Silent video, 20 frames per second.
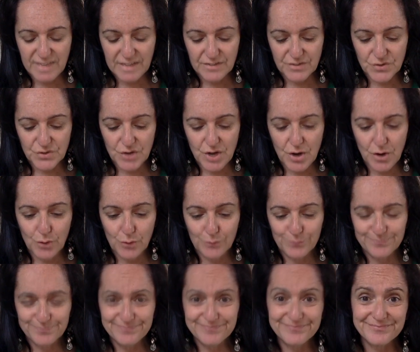So,
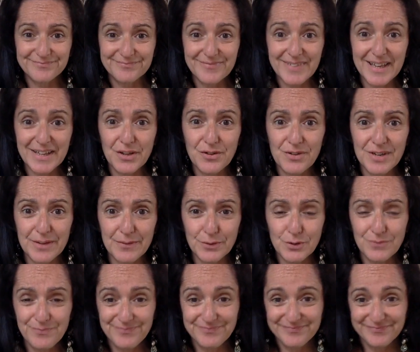thank you,
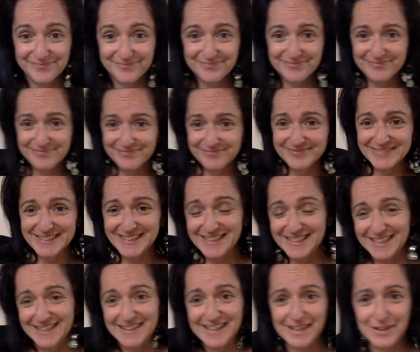Neville.
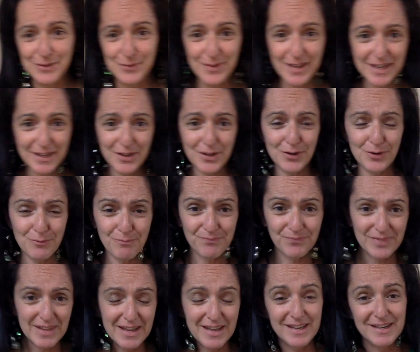Thank you, thank you.
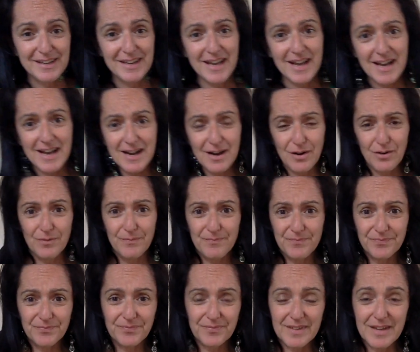Now,
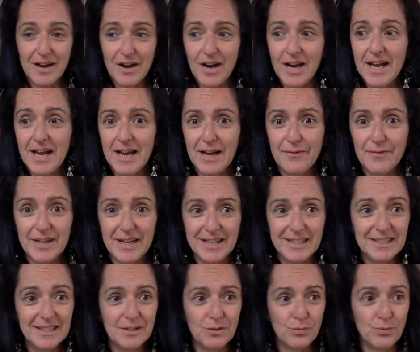I have
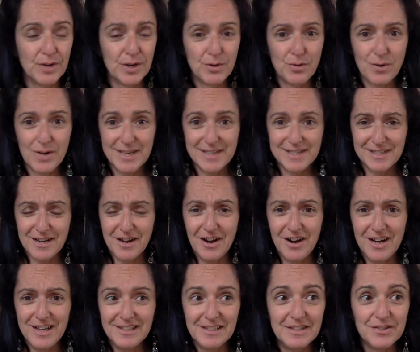a little request
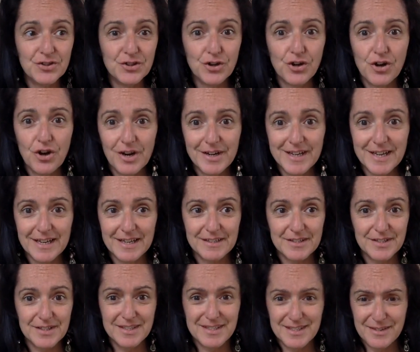Island
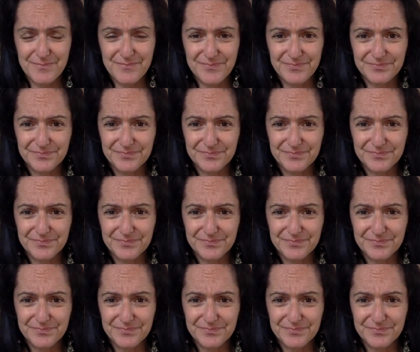Goddess.